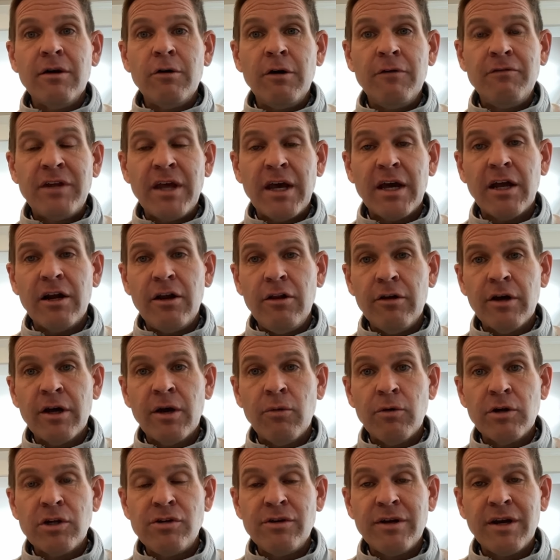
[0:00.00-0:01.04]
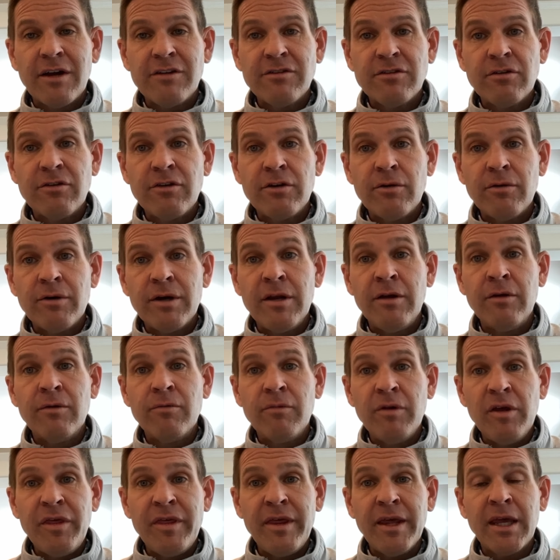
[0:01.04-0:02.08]
We've taken a look at what you guys are doing.
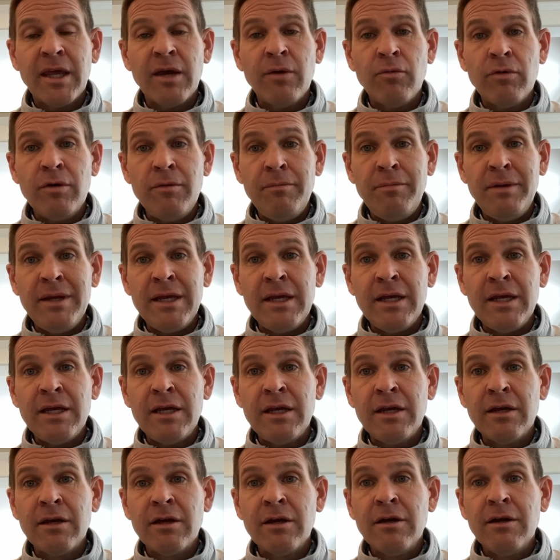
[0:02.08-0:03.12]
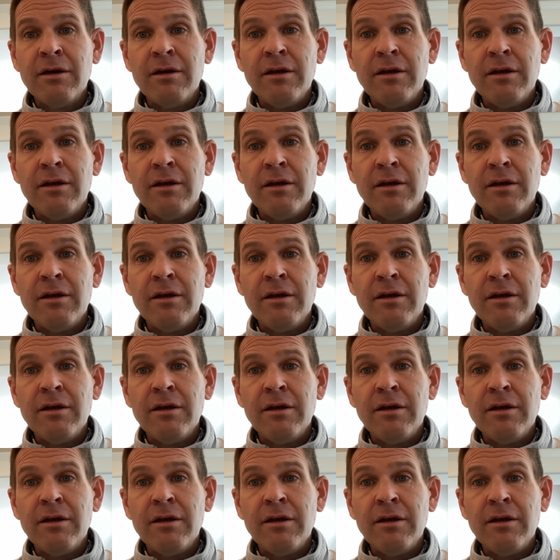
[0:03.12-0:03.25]
We think it would be,